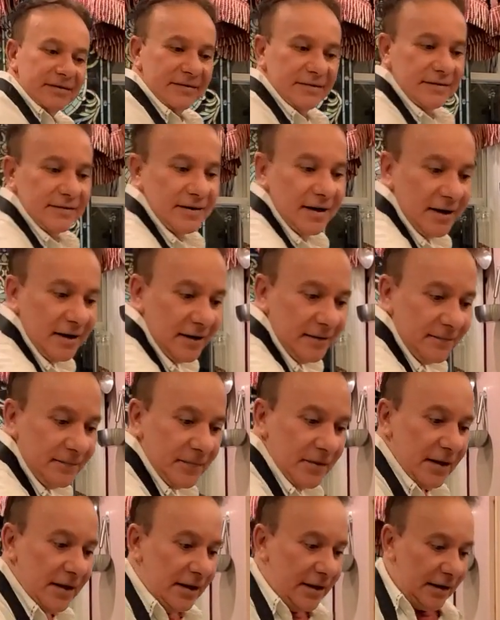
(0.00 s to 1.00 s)
done.
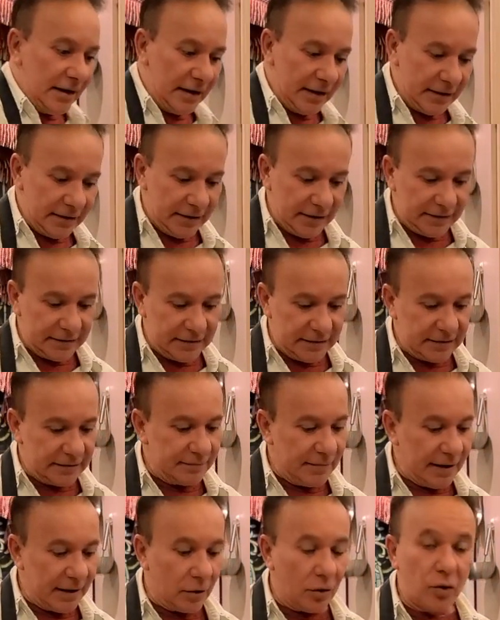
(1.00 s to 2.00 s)
And this is
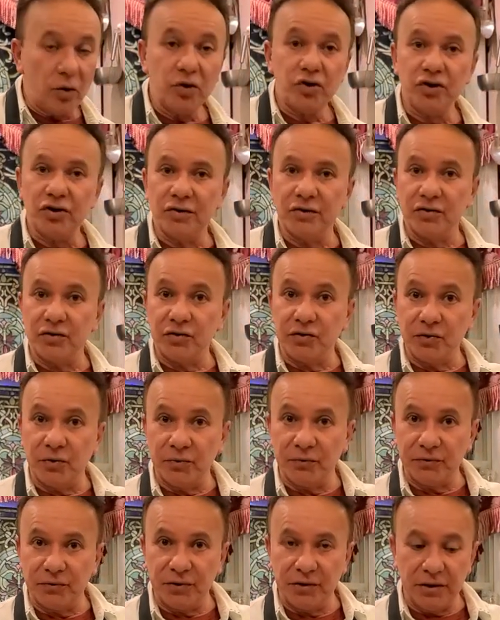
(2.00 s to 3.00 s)
my Kosher
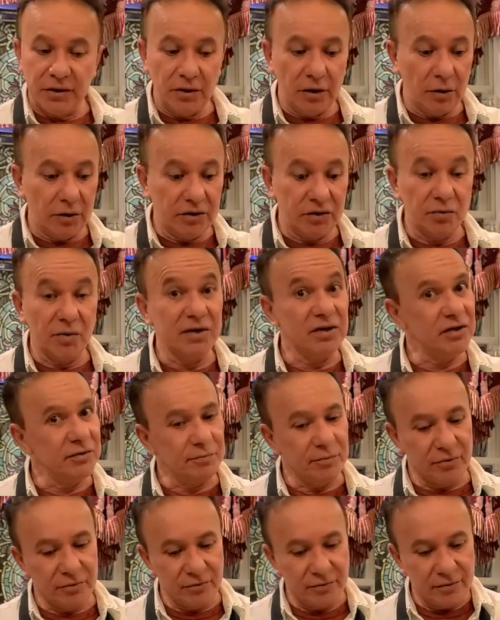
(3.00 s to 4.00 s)
salt. You know, it's 1 spoon.